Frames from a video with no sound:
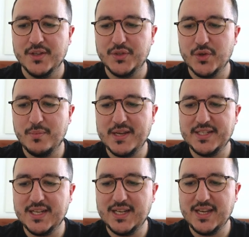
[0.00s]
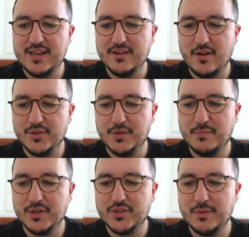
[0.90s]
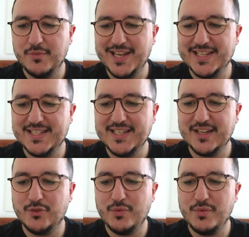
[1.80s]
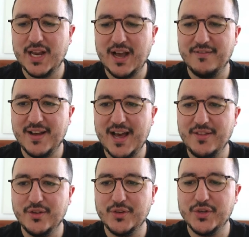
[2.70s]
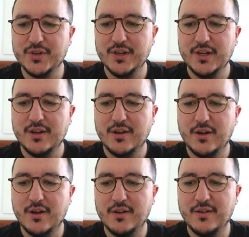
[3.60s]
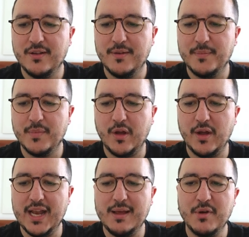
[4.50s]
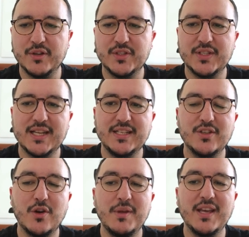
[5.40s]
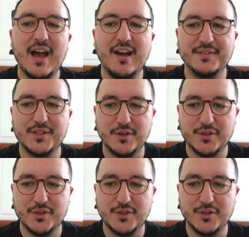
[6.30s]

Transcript: So basically here on the bottom, we can see that we will have another element that is coming after.